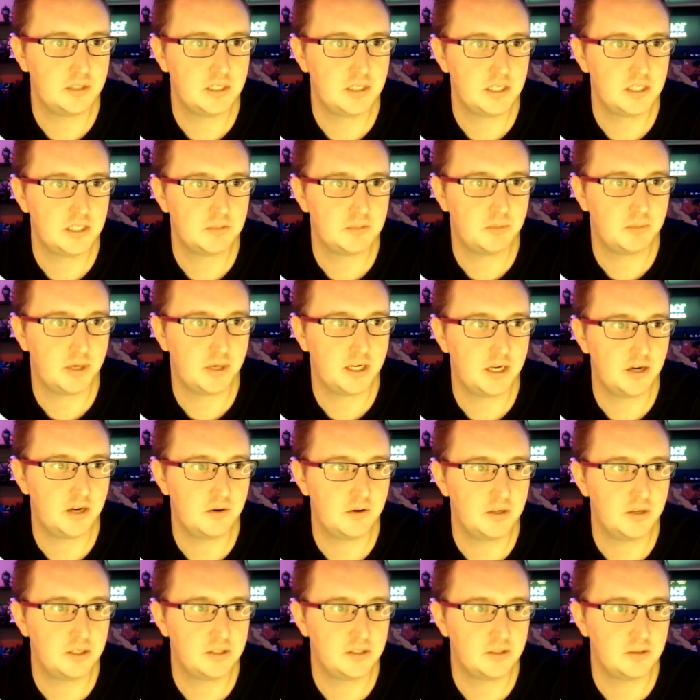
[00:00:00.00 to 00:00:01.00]
by
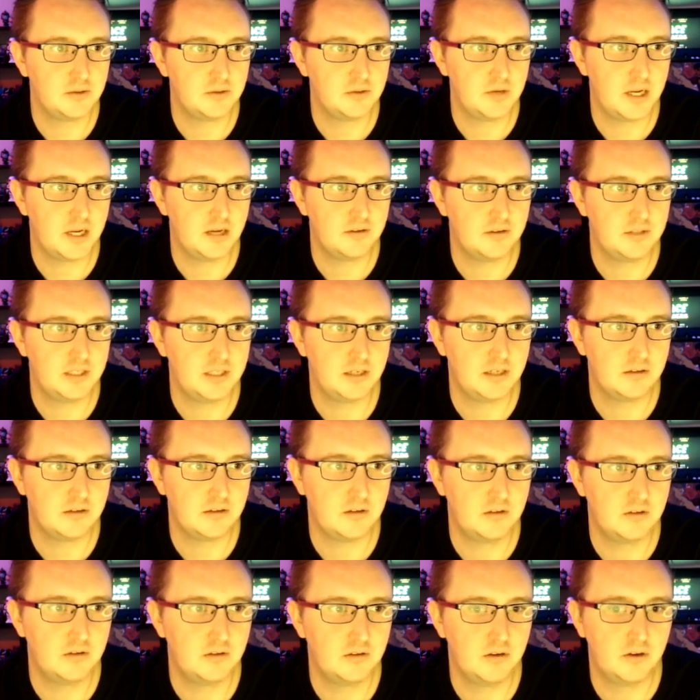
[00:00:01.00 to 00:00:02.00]
going to our
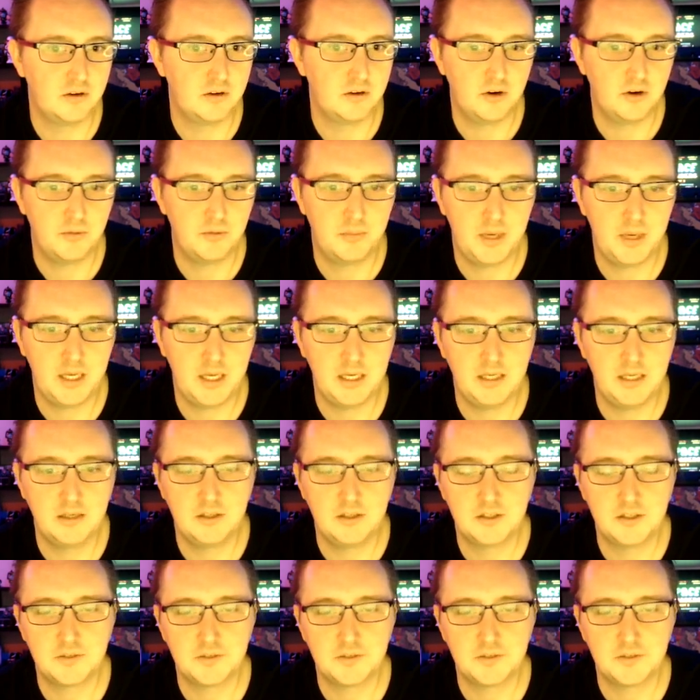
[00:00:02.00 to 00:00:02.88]
download logo page.